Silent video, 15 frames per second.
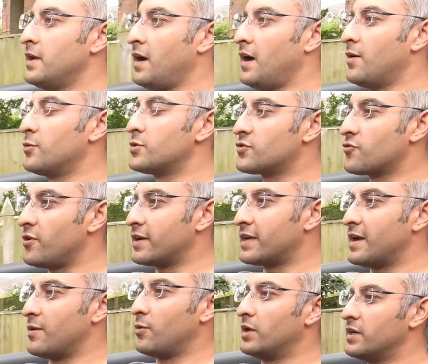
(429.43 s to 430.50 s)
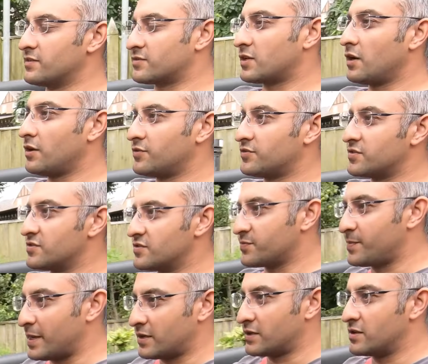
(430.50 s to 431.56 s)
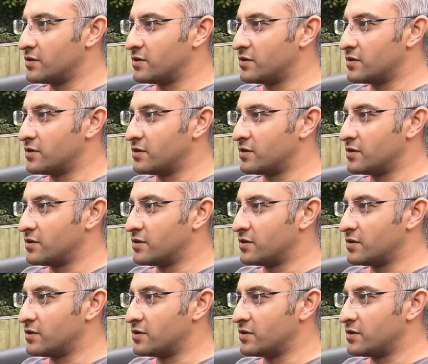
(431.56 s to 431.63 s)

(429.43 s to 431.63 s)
I would try and get one as close to the spec